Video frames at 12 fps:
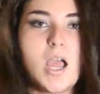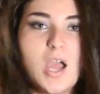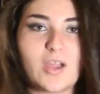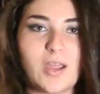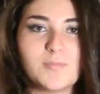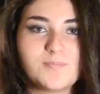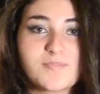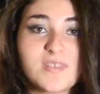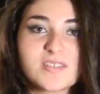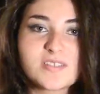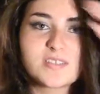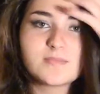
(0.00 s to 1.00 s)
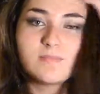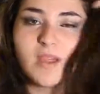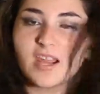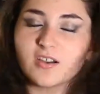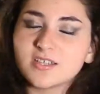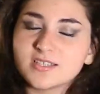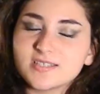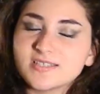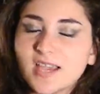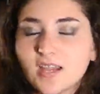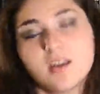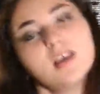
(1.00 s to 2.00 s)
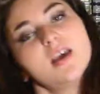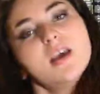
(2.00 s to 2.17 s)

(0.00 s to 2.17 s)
Okay, my hair is insane.